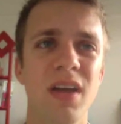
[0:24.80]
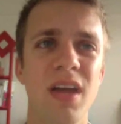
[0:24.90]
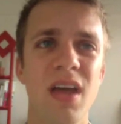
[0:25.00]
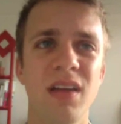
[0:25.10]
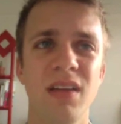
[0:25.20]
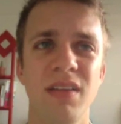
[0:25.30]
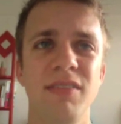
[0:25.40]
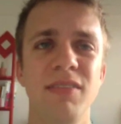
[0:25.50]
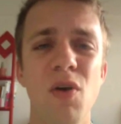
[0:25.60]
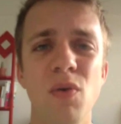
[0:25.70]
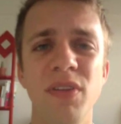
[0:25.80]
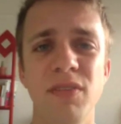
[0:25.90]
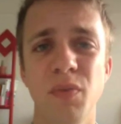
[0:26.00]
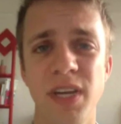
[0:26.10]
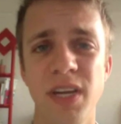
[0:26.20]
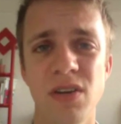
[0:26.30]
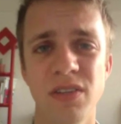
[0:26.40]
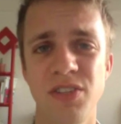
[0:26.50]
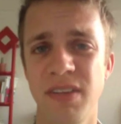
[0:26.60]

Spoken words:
surreal,